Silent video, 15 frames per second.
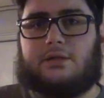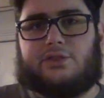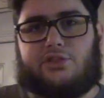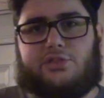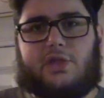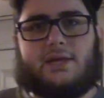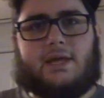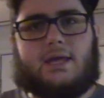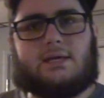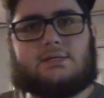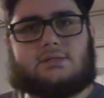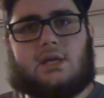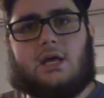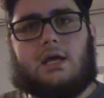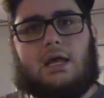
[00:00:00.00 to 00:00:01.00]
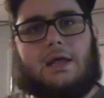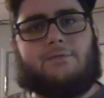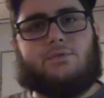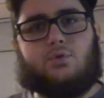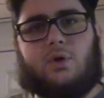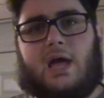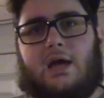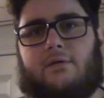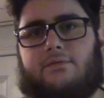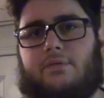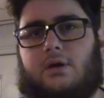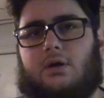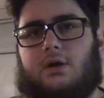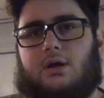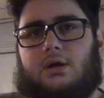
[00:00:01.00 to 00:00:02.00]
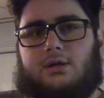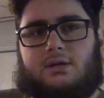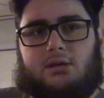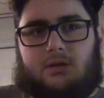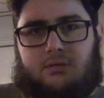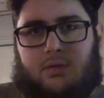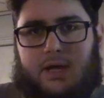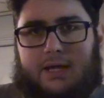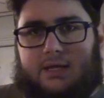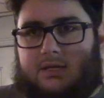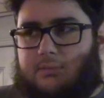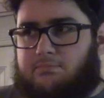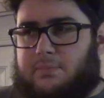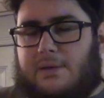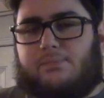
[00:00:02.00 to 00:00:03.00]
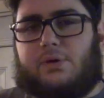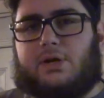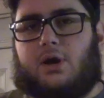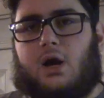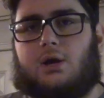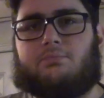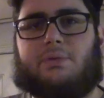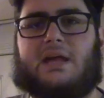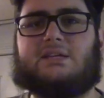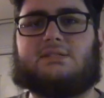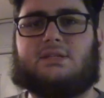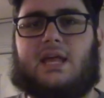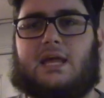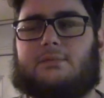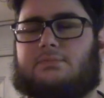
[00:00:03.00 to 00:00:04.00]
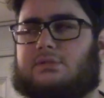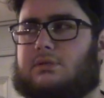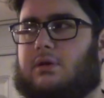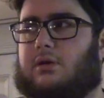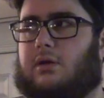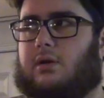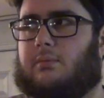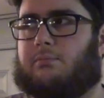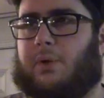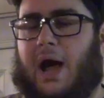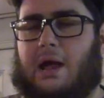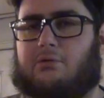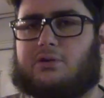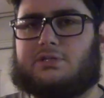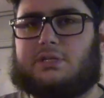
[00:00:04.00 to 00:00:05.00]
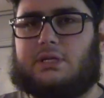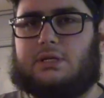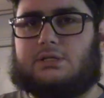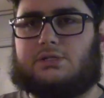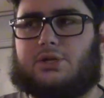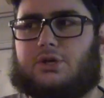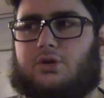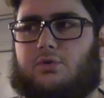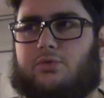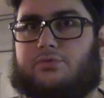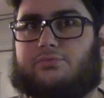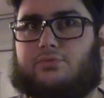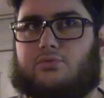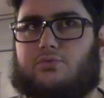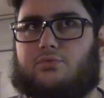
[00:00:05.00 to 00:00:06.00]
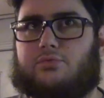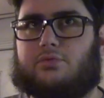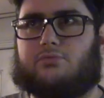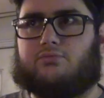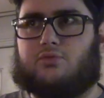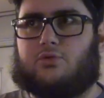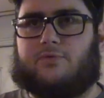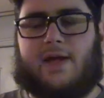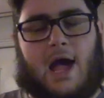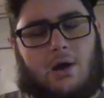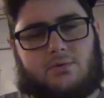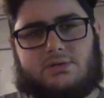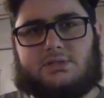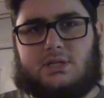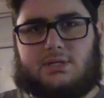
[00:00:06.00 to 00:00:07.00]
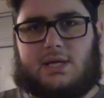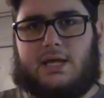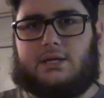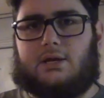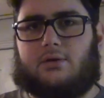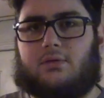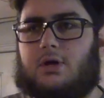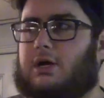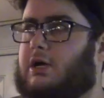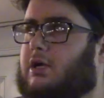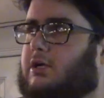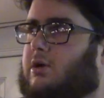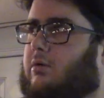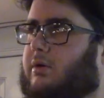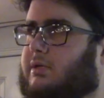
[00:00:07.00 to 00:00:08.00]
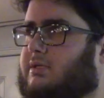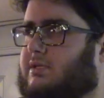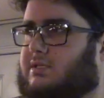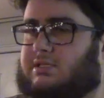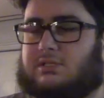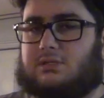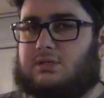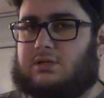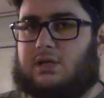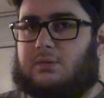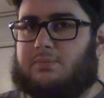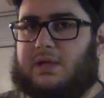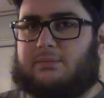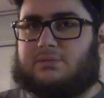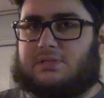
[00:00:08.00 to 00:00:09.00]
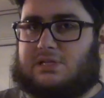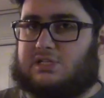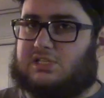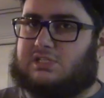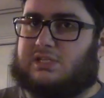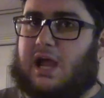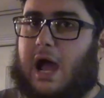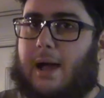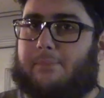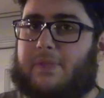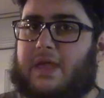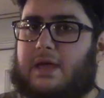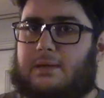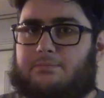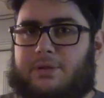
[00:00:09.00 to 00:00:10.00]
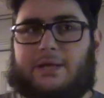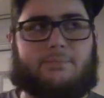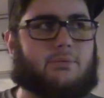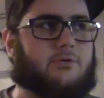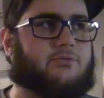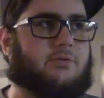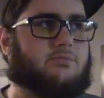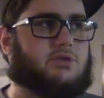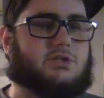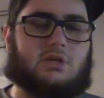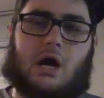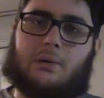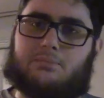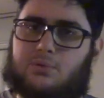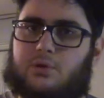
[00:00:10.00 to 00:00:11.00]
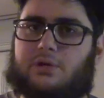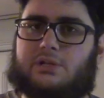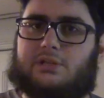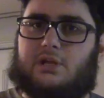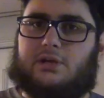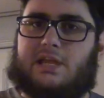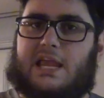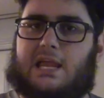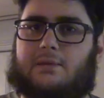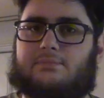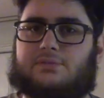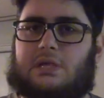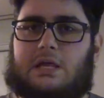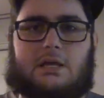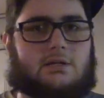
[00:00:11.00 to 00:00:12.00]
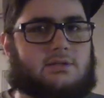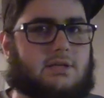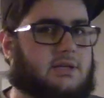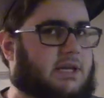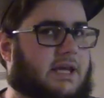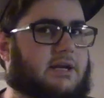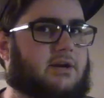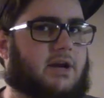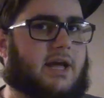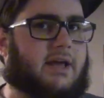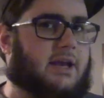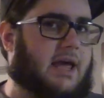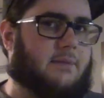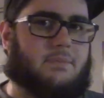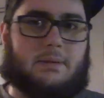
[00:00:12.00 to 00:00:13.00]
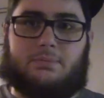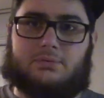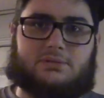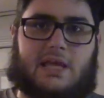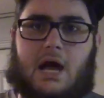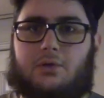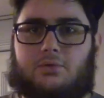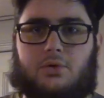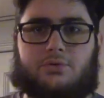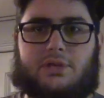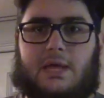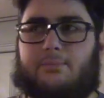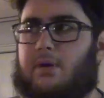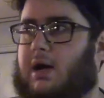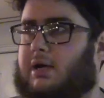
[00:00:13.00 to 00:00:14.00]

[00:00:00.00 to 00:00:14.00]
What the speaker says: The thing is, if you have, like, memory card based games, piracy is going to go through the roof. How is Nintendo going to be able to stop people from just uploading their games to the internet and have people download them